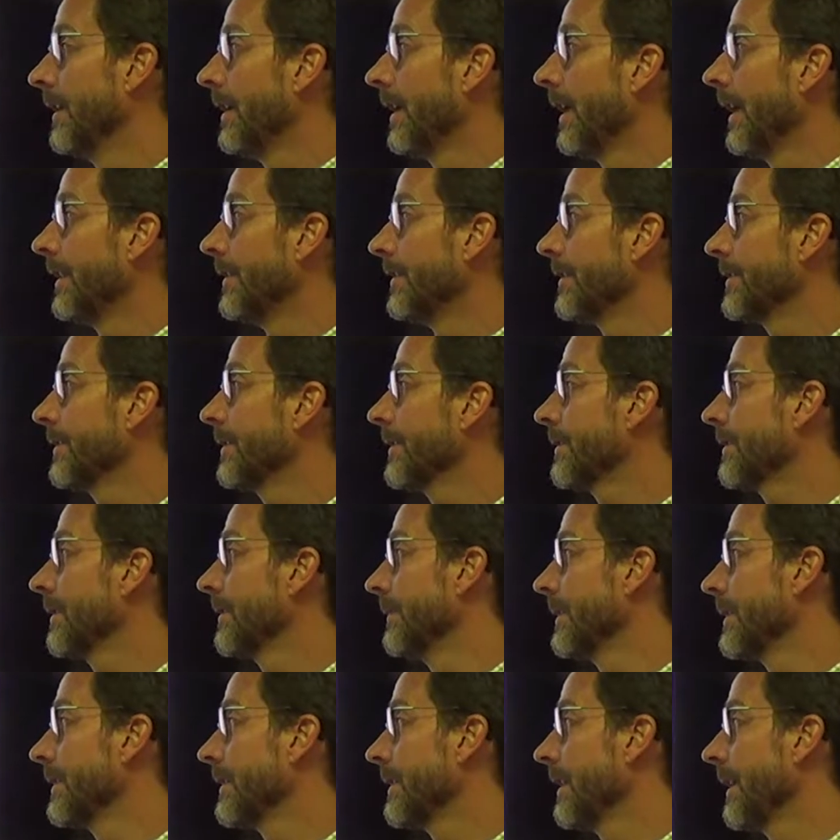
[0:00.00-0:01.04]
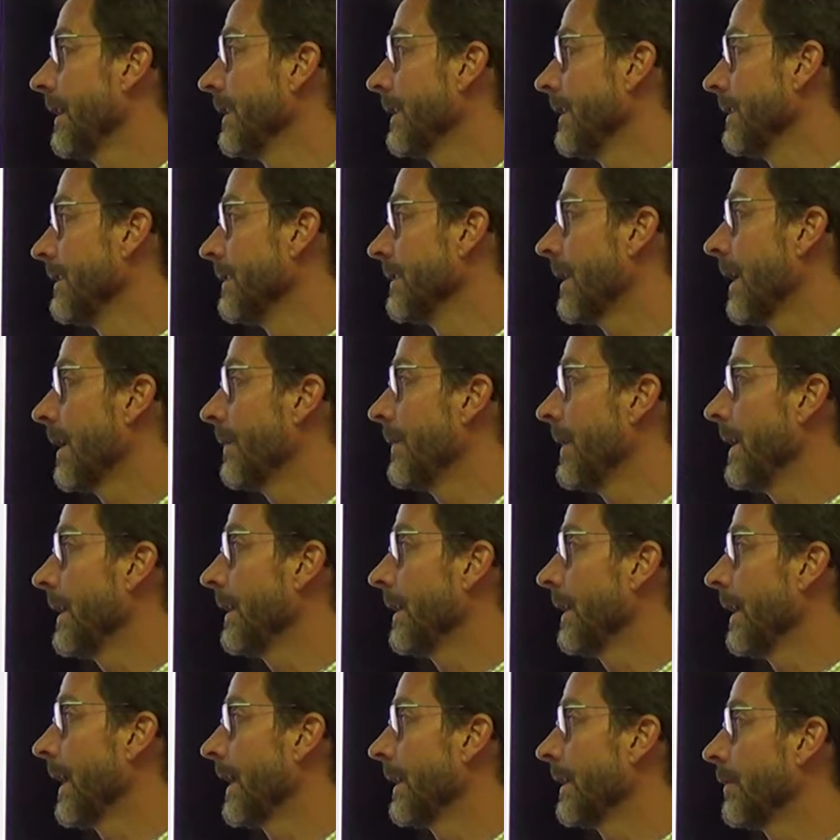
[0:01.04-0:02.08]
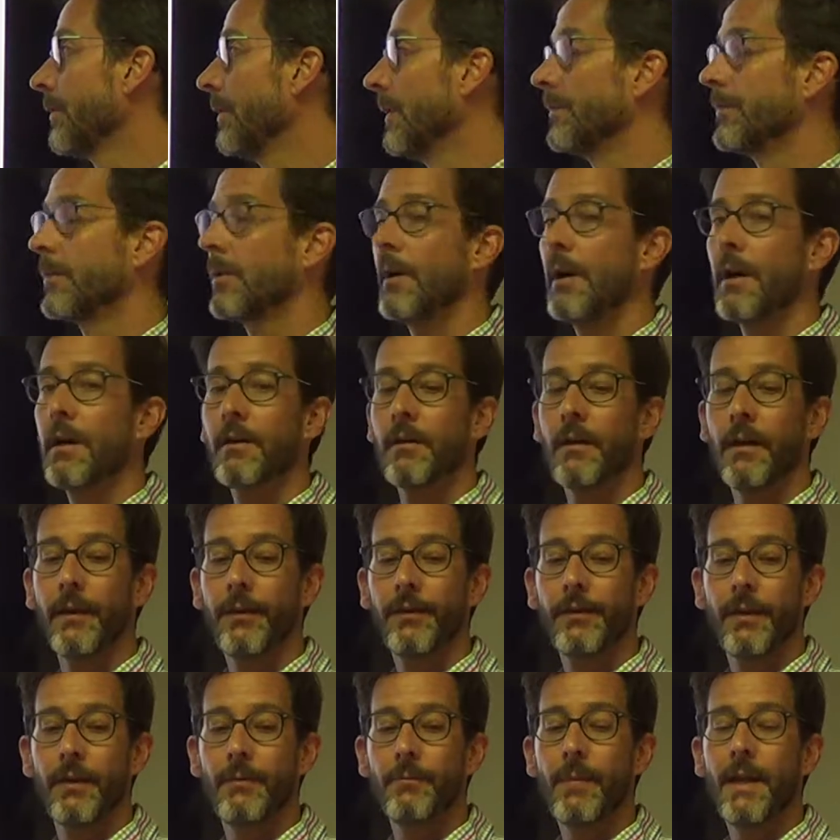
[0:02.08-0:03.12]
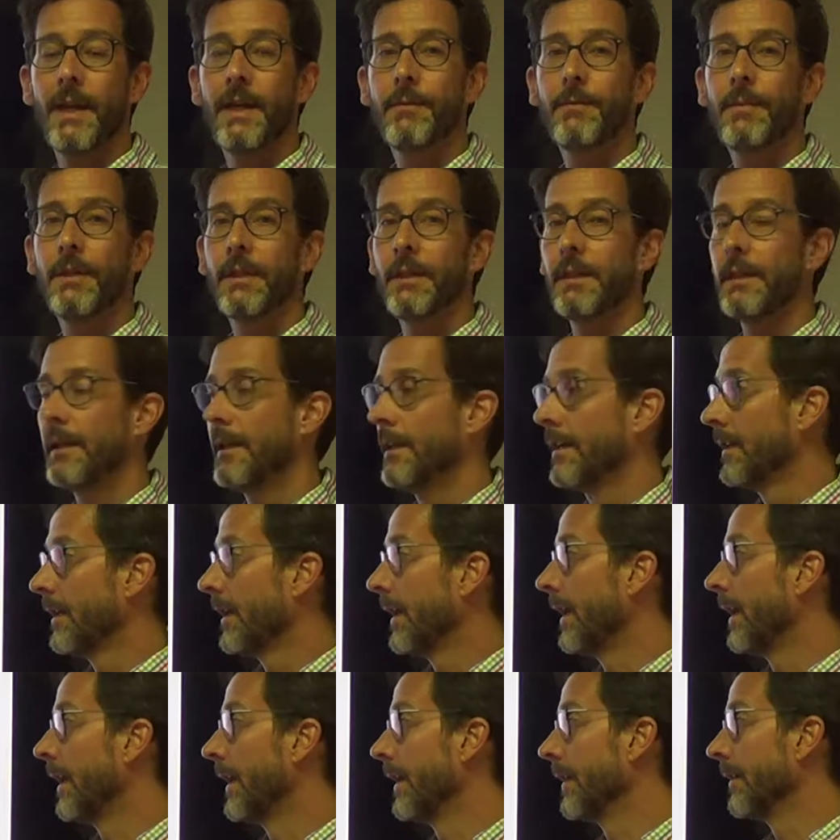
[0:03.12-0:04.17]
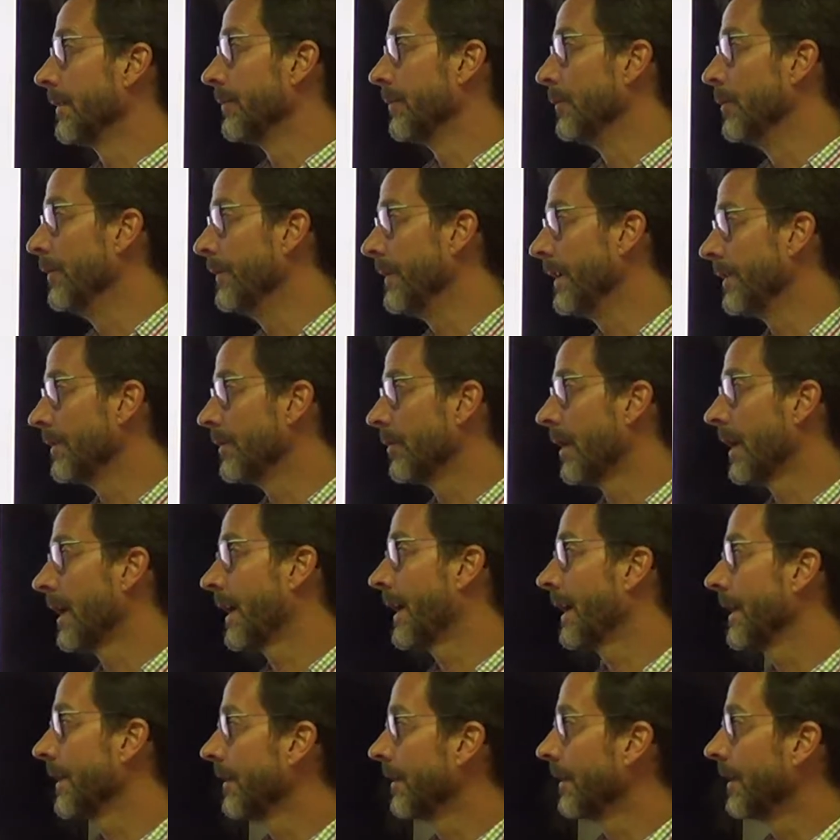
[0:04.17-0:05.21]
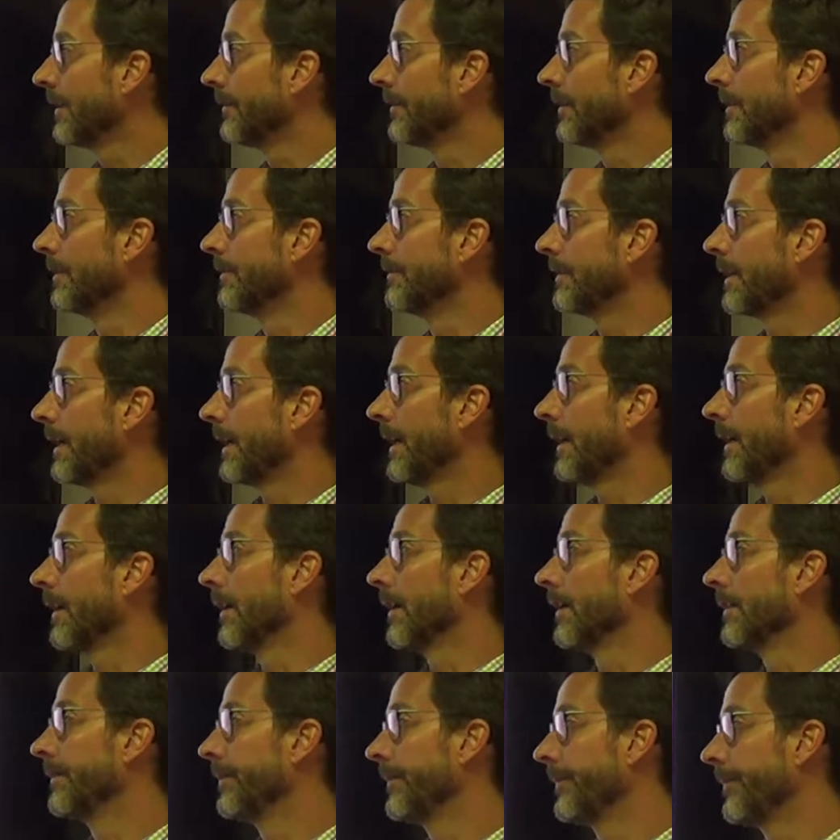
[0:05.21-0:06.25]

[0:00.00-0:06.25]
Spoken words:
and the system is saying that he's not making adequate progress and may be moving to a higher level of care.